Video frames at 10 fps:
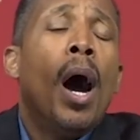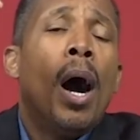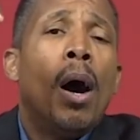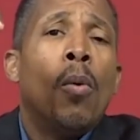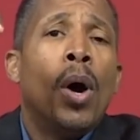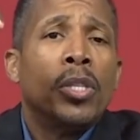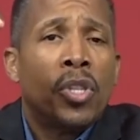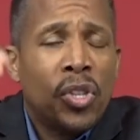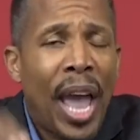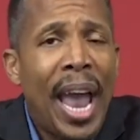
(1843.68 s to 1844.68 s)
uh, what
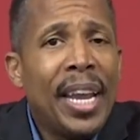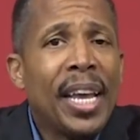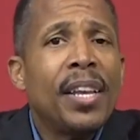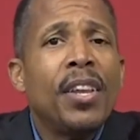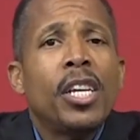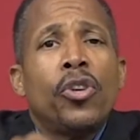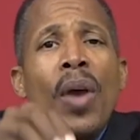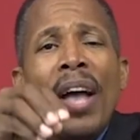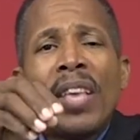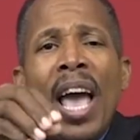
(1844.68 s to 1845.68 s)
standing in this.
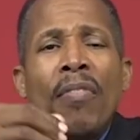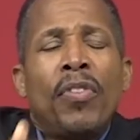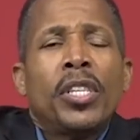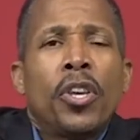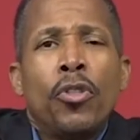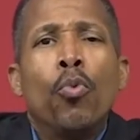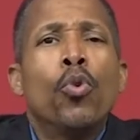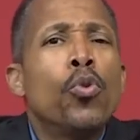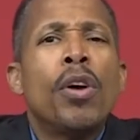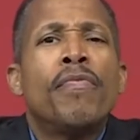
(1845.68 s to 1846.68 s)
You have to have this in the
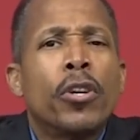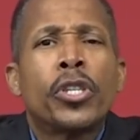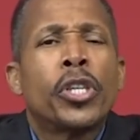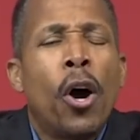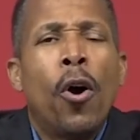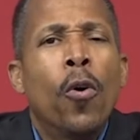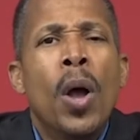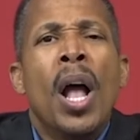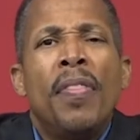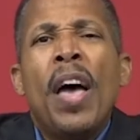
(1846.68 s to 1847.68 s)
root of your
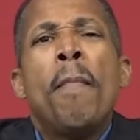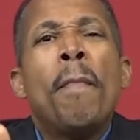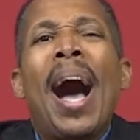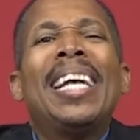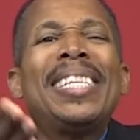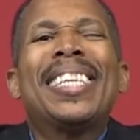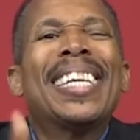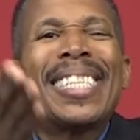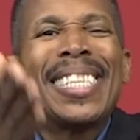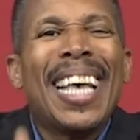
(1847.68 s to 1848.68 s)
soul that my
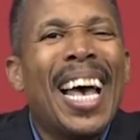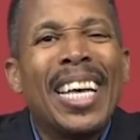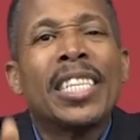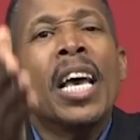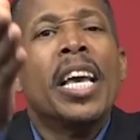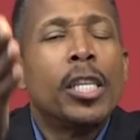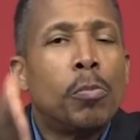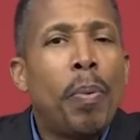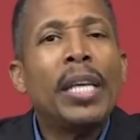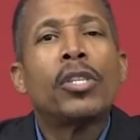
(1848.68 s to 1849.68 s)
success
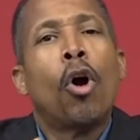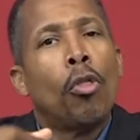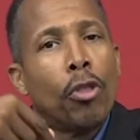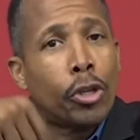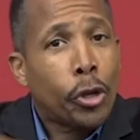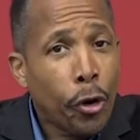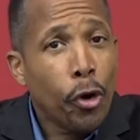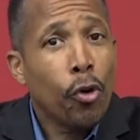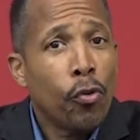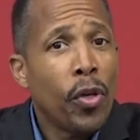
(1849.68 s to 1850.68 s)
is based on the
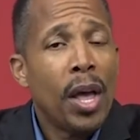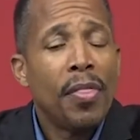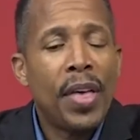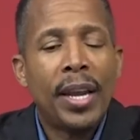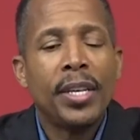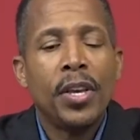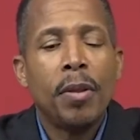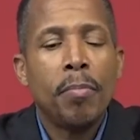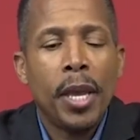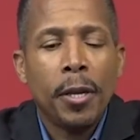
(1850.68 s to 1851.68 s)
truth that is
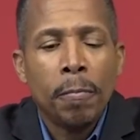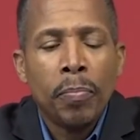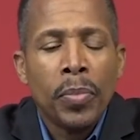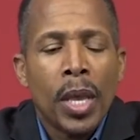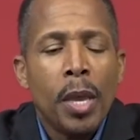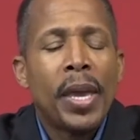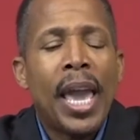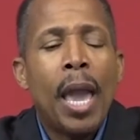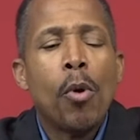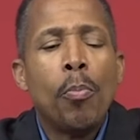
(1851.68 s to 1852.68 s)
in me. He
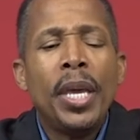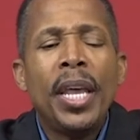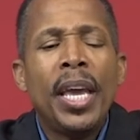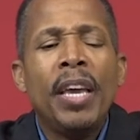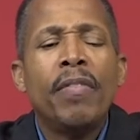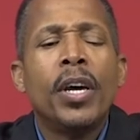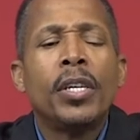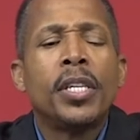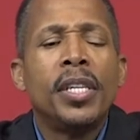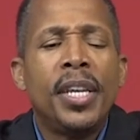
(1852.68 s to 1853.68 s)
became obedient even
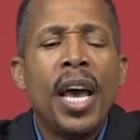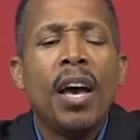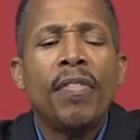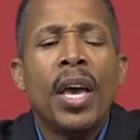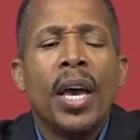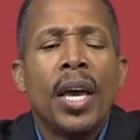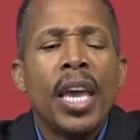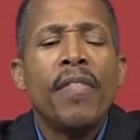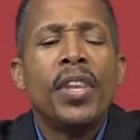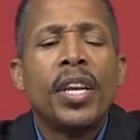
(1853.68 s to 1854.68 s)
unto death,
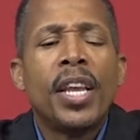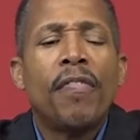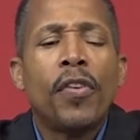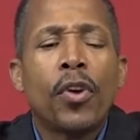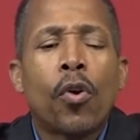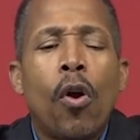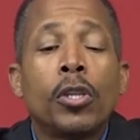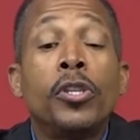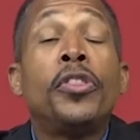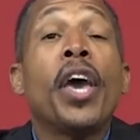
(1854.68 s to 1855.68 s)
even the death of the
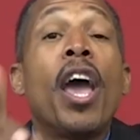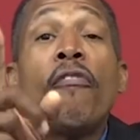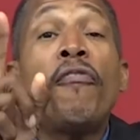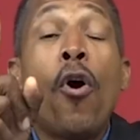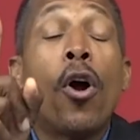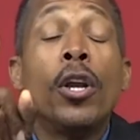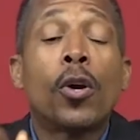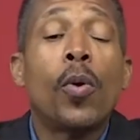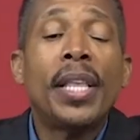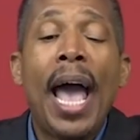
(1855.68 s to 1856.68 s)
cross. Therefore,
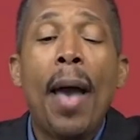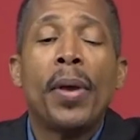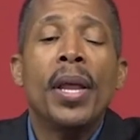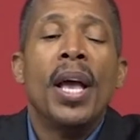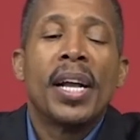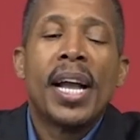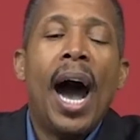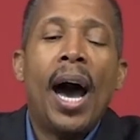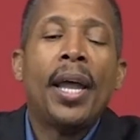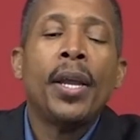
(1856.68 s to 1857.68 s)
look what happened.
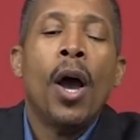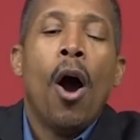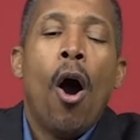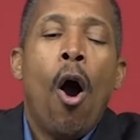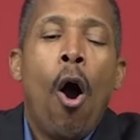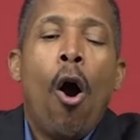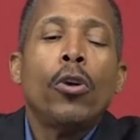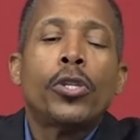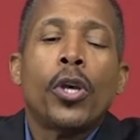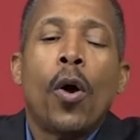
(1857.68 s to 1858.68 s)
God
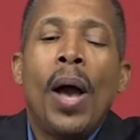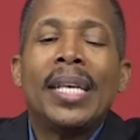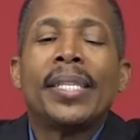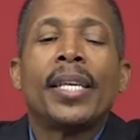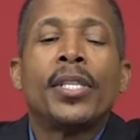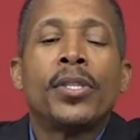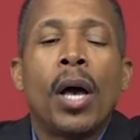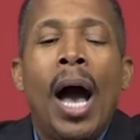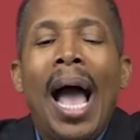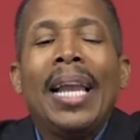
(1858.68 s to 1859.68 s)
also has ex
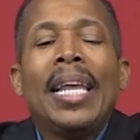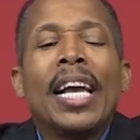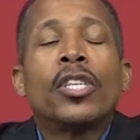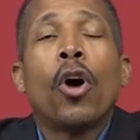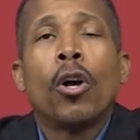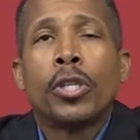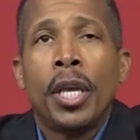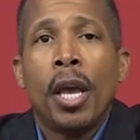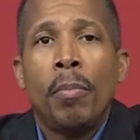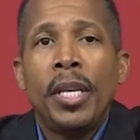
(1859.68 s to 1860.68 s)
highly
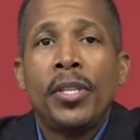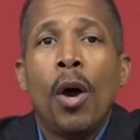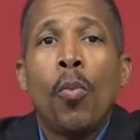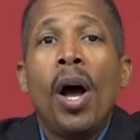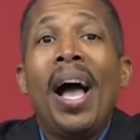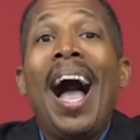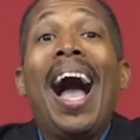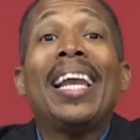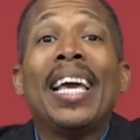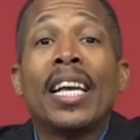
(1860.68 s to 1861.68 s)
exalted him. He's done what?
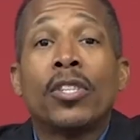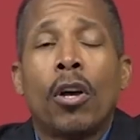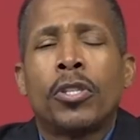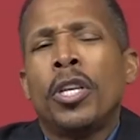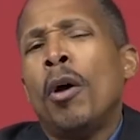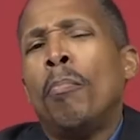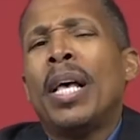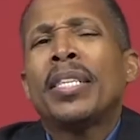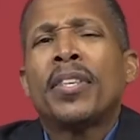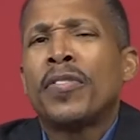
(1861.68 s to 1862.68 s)
Highly exalted him.
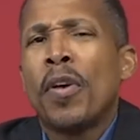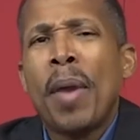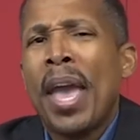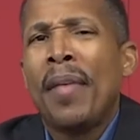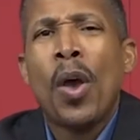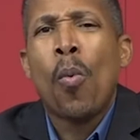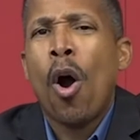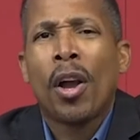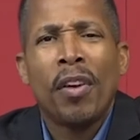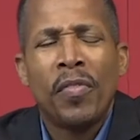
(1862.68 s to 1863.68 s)
Blessed is the man
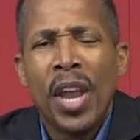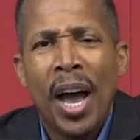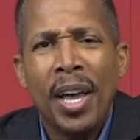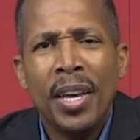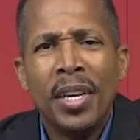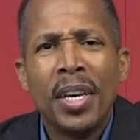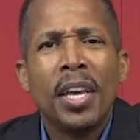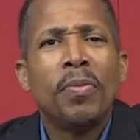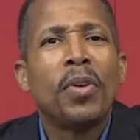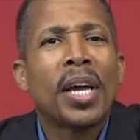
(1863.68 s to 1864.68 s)
walketh not
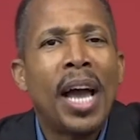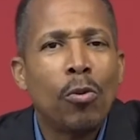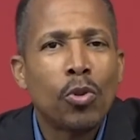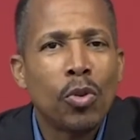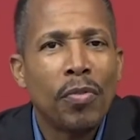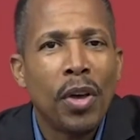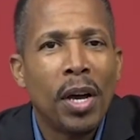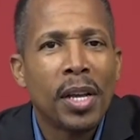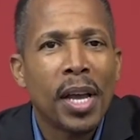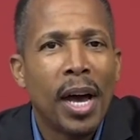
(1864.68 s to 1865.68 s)
in the counsel of
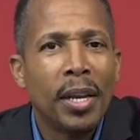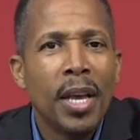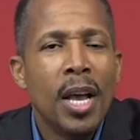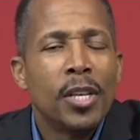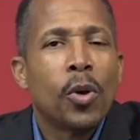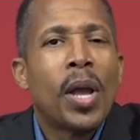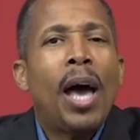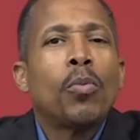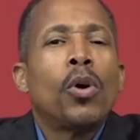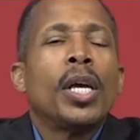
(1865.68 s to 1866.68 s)
the ungodly. So
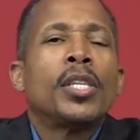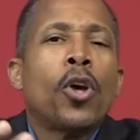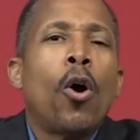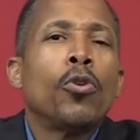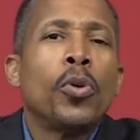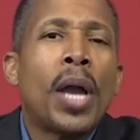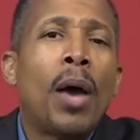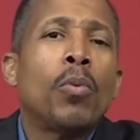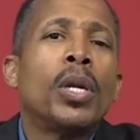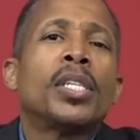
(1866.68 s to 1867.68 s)
God will exalt you.
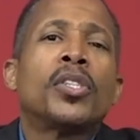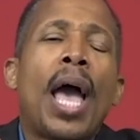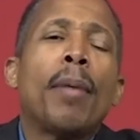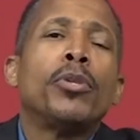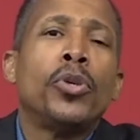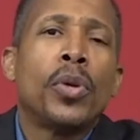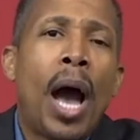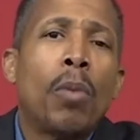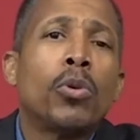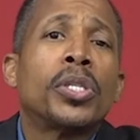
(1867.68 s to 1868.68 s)
God will establish you.
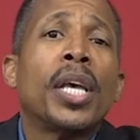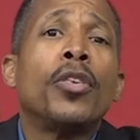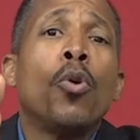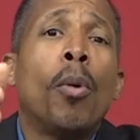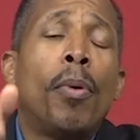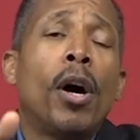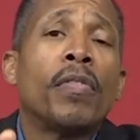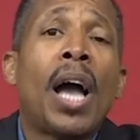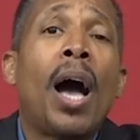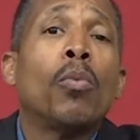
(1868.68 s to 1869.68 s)
God will set you
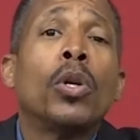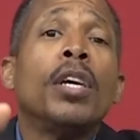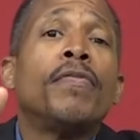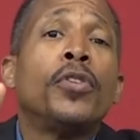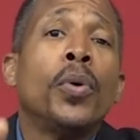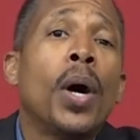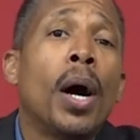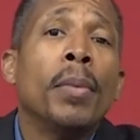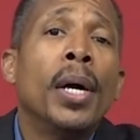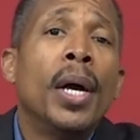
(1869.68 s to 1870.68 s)
above. God will lift you
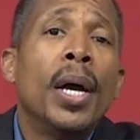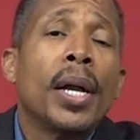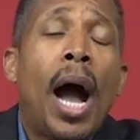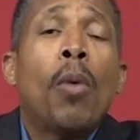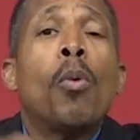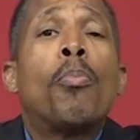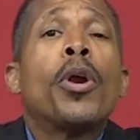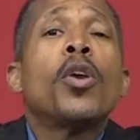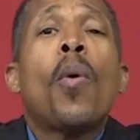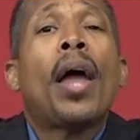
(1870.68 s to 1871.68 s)
up. God will
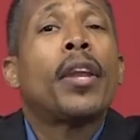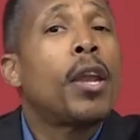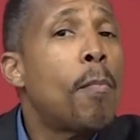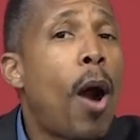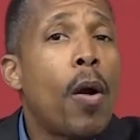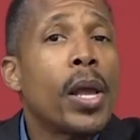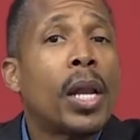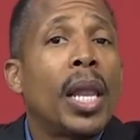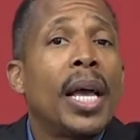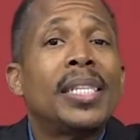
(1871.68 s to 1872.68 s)
bring you out of the mire
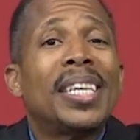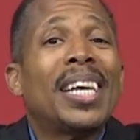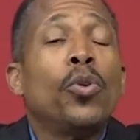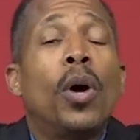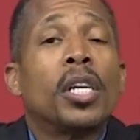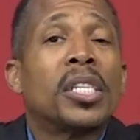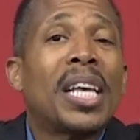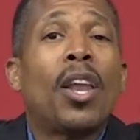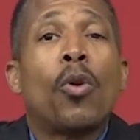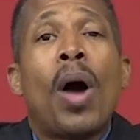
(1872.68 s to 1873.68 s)
clay, set you on a
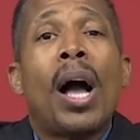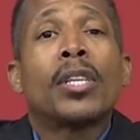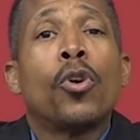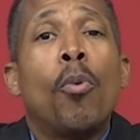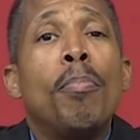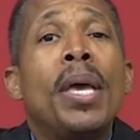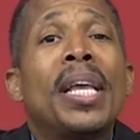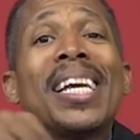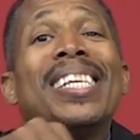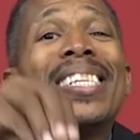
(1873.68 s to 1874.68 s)
solid rock so
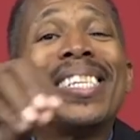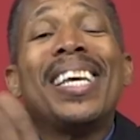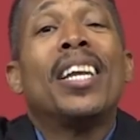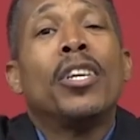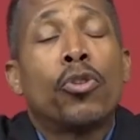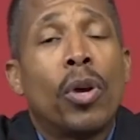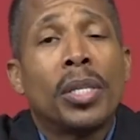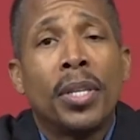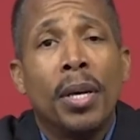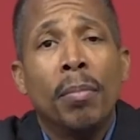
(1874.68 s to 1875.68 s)
men can see it and
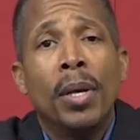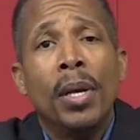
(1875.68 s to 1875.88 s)
trust Him.